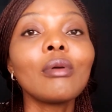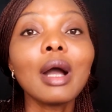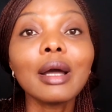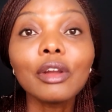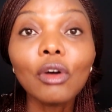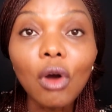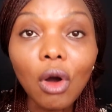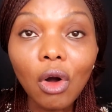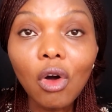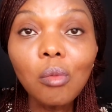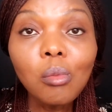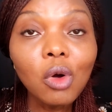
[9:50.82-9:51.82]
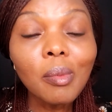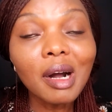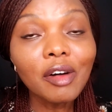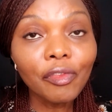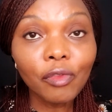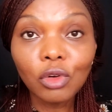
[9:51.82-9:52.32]
and all
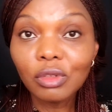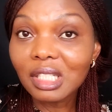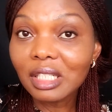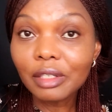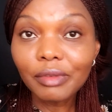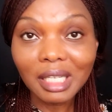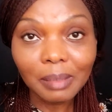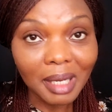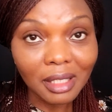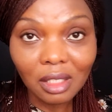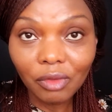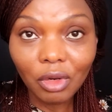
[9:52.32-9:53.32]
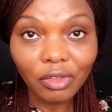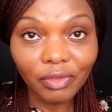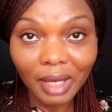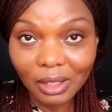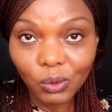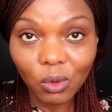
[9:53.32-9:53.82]
mobile phones, irrespective of
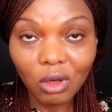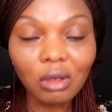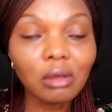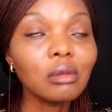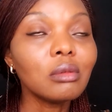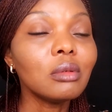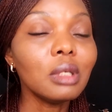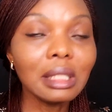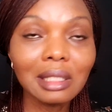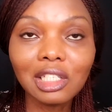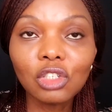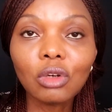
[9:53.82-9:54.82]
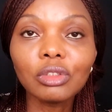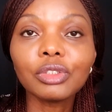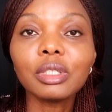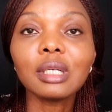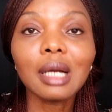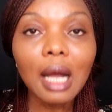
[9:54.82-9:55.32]
network in this
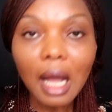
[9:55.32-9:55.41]
country,